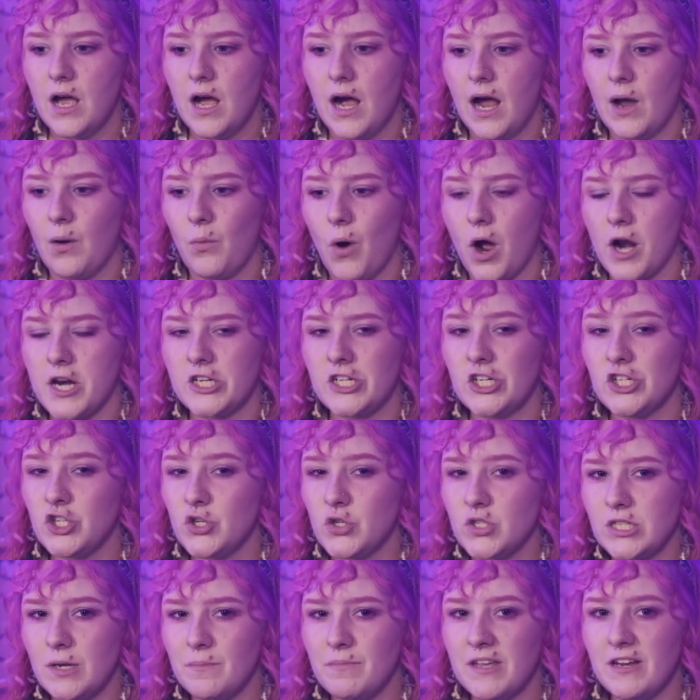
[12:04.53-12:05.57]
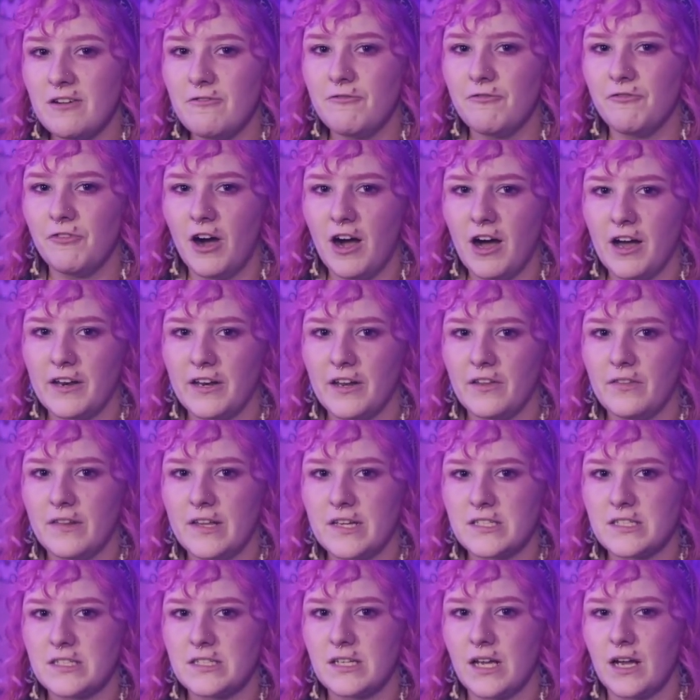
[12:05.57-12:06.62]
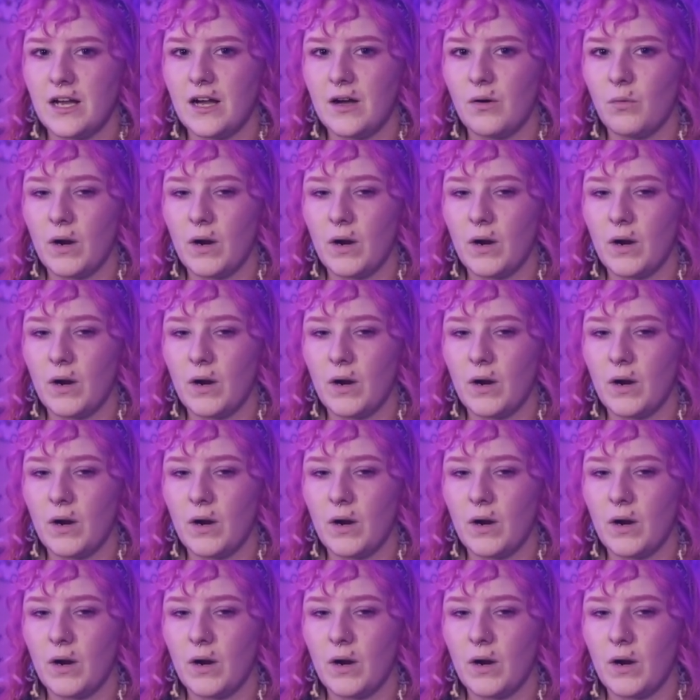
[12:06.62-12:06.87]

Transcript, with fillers: I wanted to do something fun, and this uh,